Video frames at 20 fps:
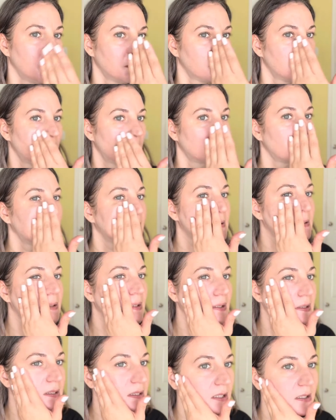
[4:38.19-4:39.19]
But as you
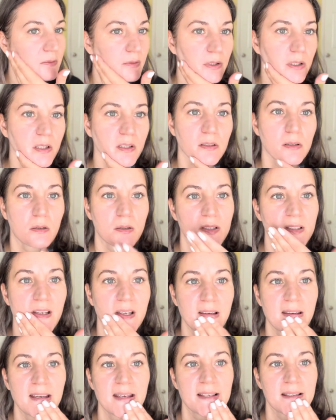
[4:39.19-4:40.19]
can see, it really soaks in
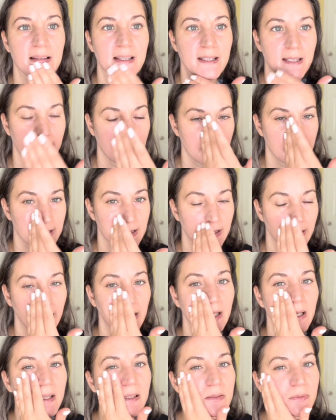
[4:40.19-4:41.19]
easily, nicely.
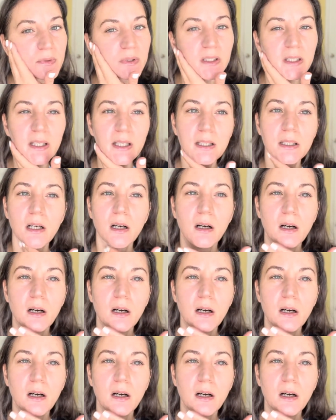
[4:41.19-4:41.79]
It's really